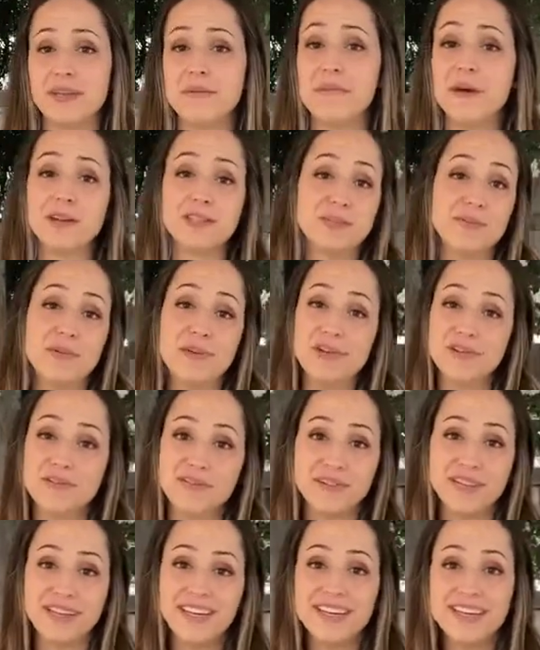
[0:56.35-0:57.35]
It melts
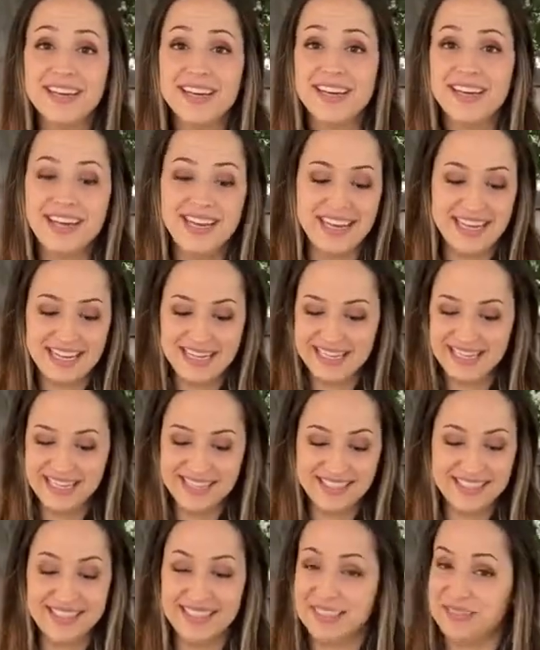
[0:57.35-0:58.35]
beautifully
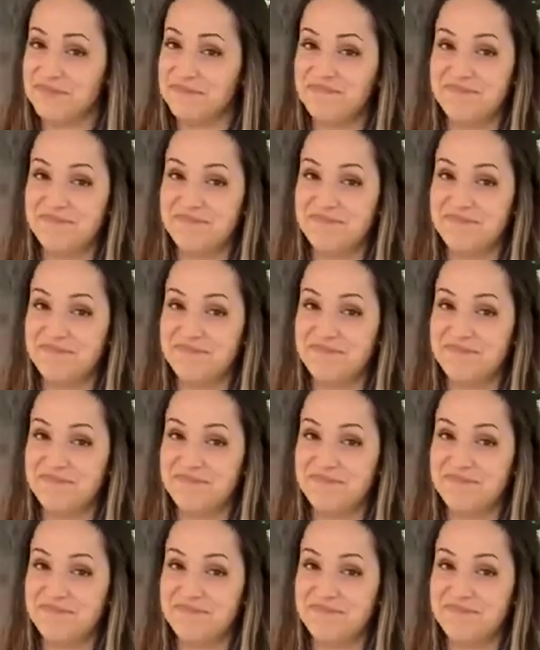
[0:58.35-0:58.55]
into